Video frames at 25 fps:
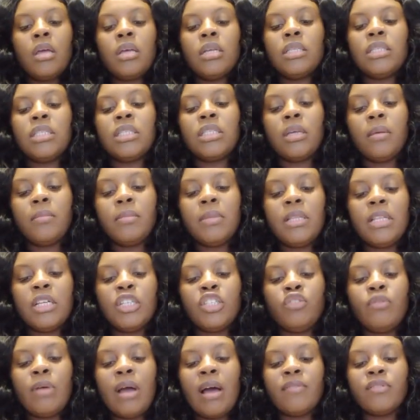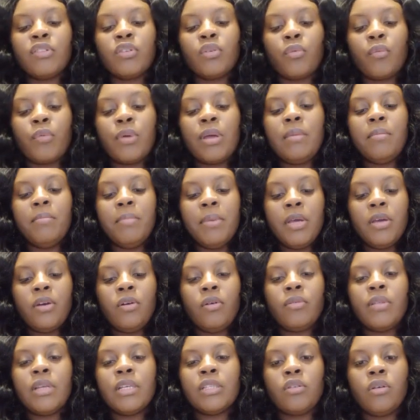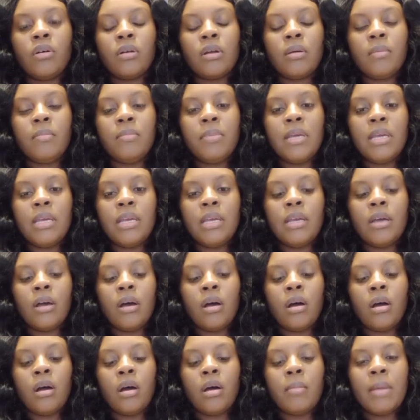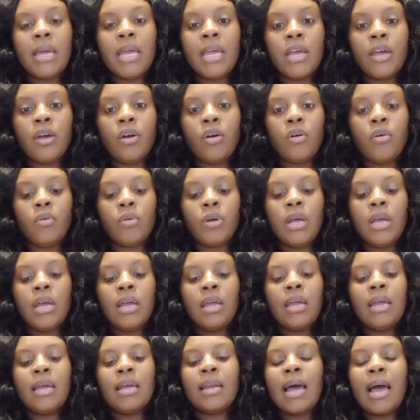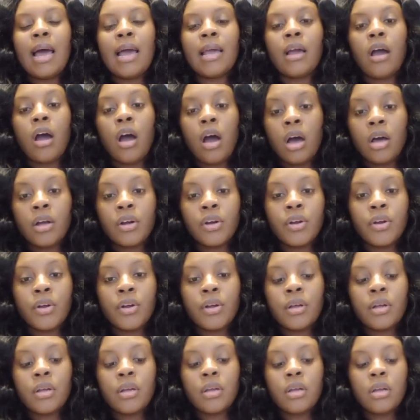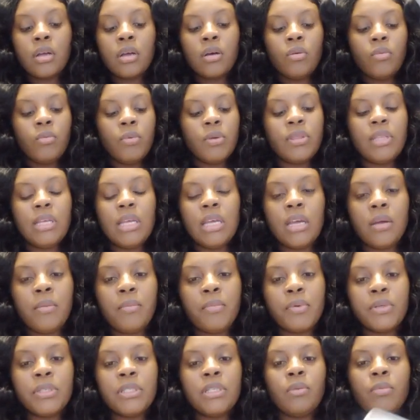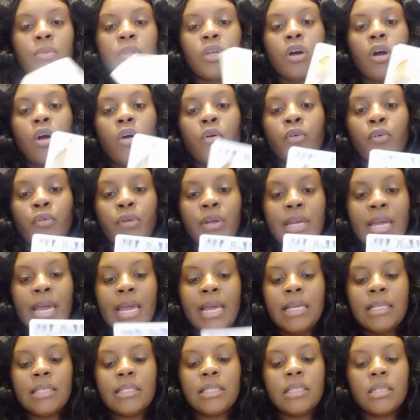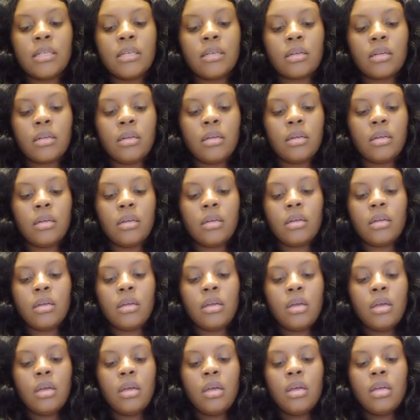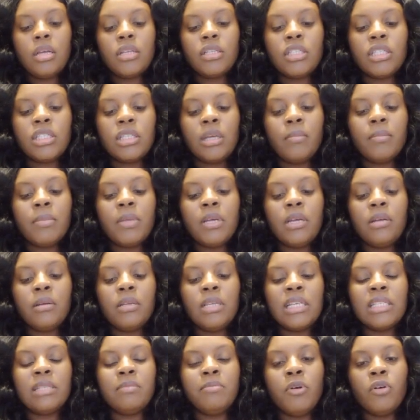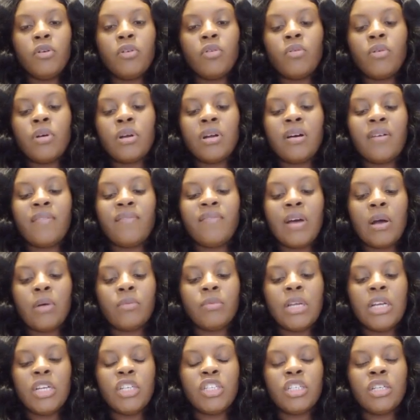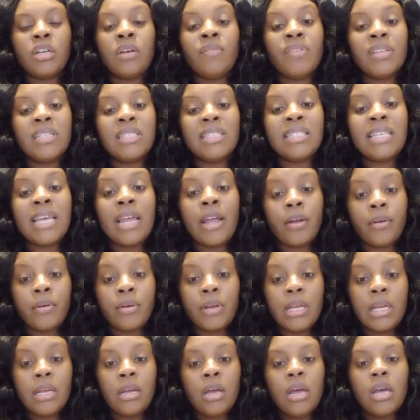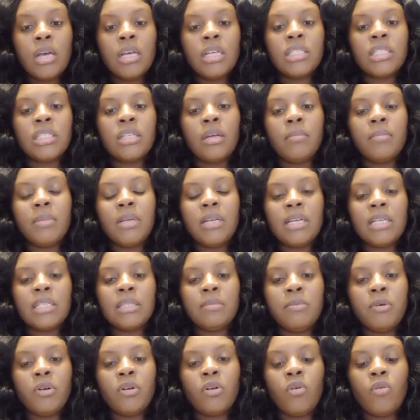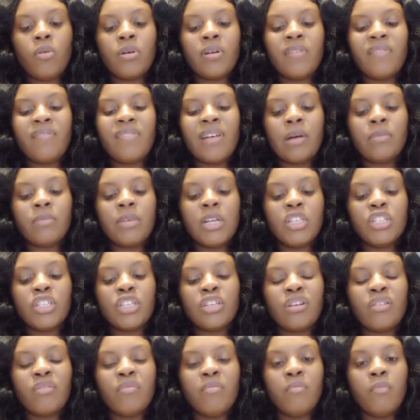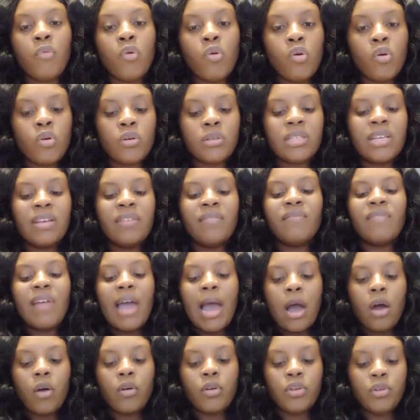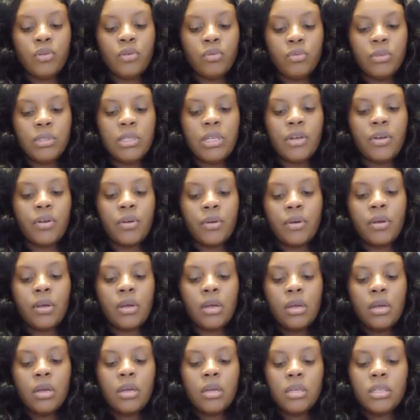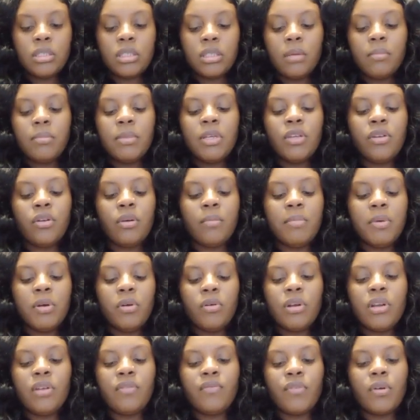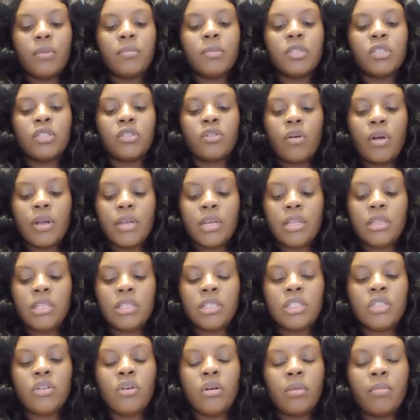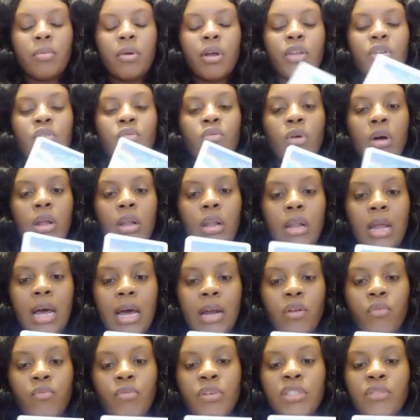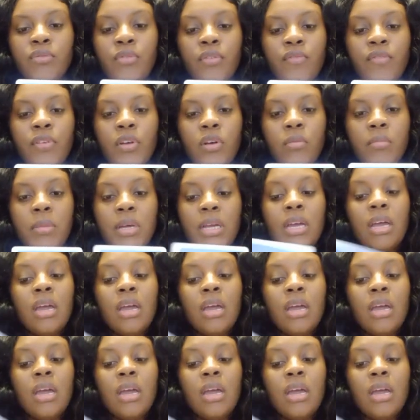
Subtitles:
Something that you have to rebuild that's going to be held in high honor with the Empress here, with the co-create. Something that's built on a foundation of integrity. Something that's built on a foundation of morals and values here. Something you're building from the start. Yeah, this is going to bring you a lot of wish fulfillment.